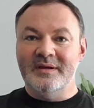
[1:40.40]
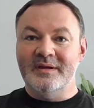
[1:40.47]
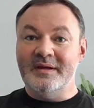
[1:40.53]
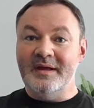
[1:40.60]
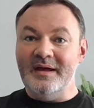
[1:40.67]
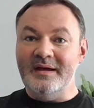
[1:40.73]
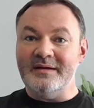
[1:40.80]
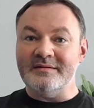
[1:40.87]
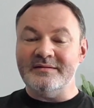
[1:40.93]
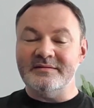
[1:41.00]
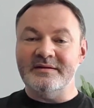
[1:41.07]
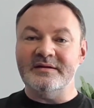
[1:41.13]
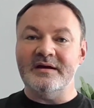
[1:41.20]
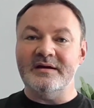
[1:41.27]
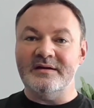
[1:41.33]
Yeah,
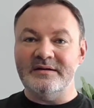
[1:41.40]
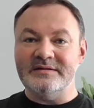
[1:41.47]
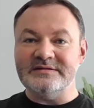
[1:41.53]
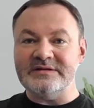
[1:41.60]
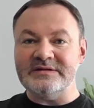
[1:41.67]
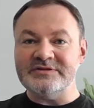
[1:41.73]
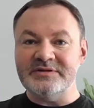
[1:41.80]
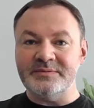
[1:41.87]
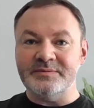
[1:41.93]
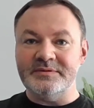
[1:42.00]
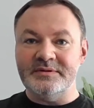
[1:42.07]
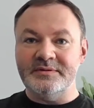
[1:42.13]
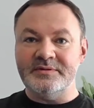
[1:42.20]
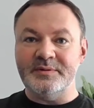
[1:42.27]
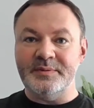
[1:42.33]
it's actually a really
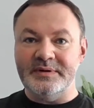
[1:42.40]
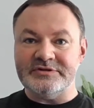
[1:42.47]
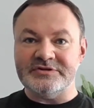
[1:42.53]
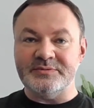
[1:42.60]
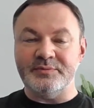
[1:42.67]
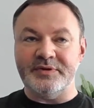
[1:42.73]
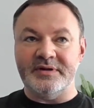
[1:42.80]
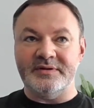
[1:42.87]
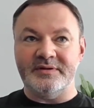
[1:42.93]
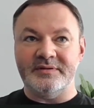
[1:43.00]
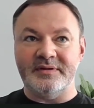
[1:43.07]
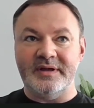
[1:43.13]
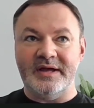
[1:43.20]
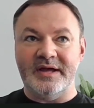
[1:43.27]
good question, Brendan.